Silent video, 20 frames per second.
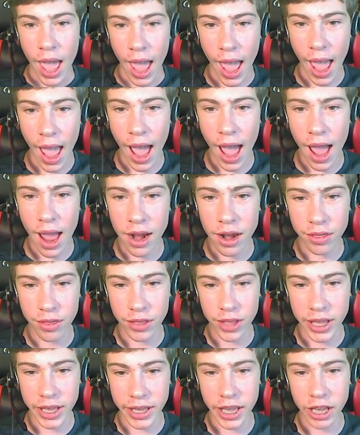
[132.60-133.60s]
And
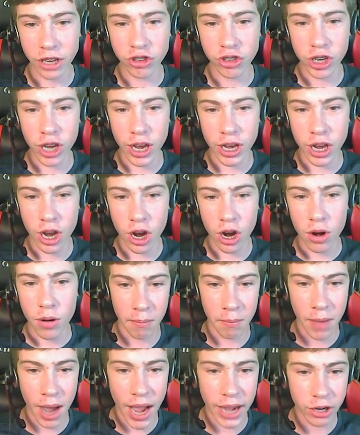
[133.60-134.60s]
the kitchen in here,
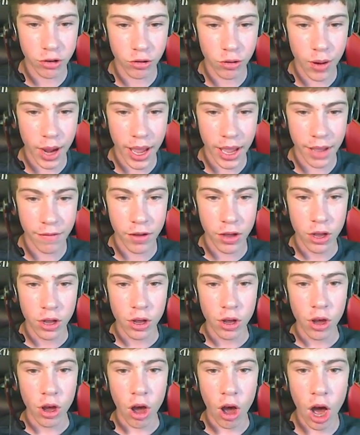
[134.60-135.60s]
microwave,
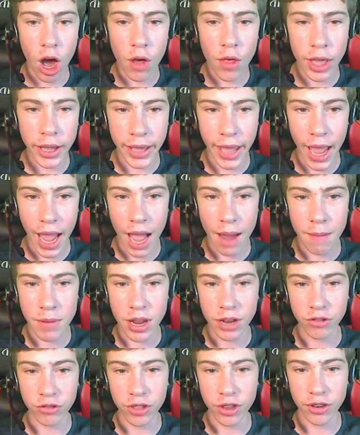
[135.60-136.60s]
all the
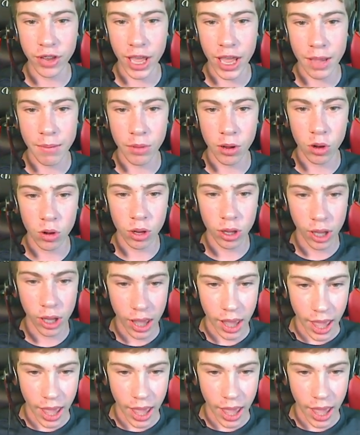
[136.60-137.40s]
cabinets, the table.